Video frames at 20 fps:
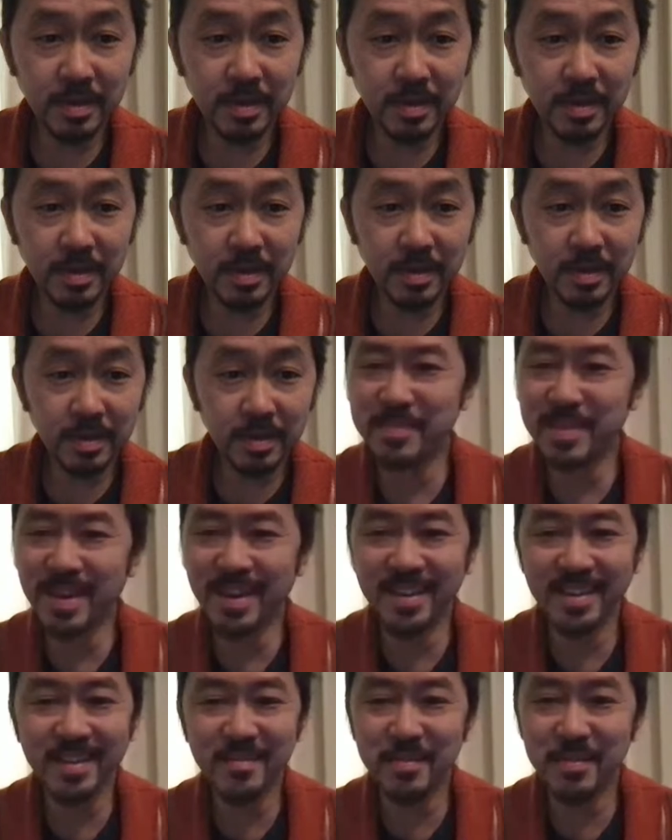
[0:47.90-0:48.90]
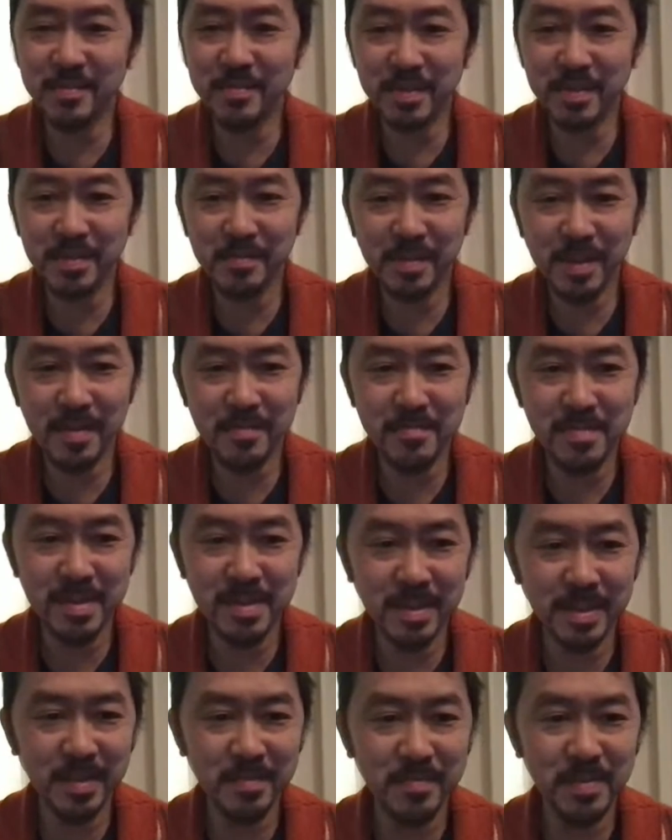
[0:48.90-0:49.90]
I am not going 45 minutes,
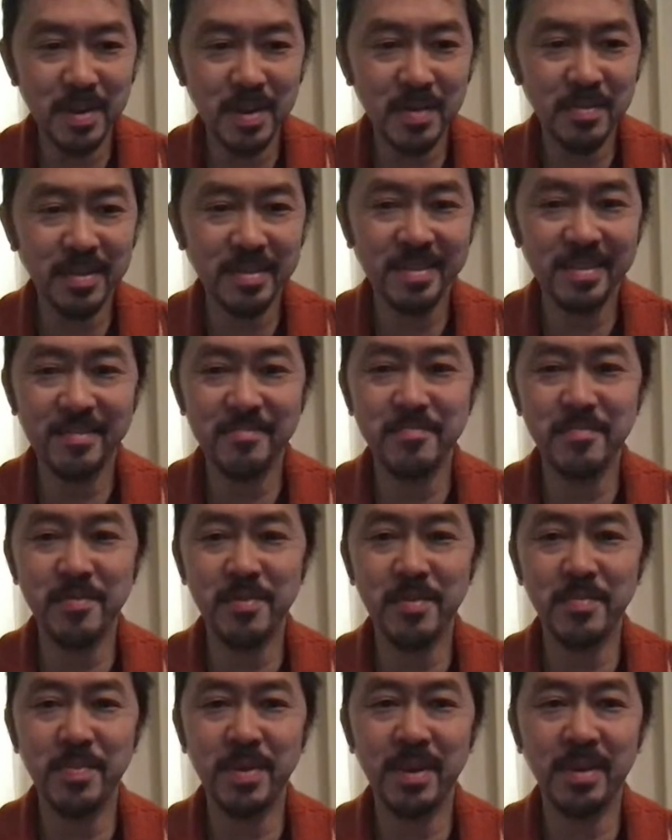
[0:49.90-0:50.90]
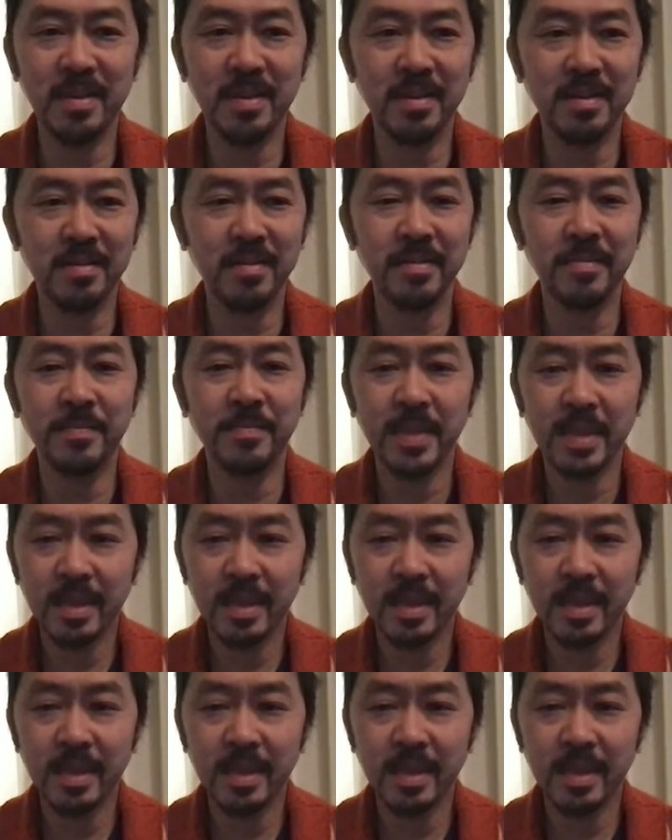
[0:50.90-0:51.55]
I promise. Good morning, Patty Eckert.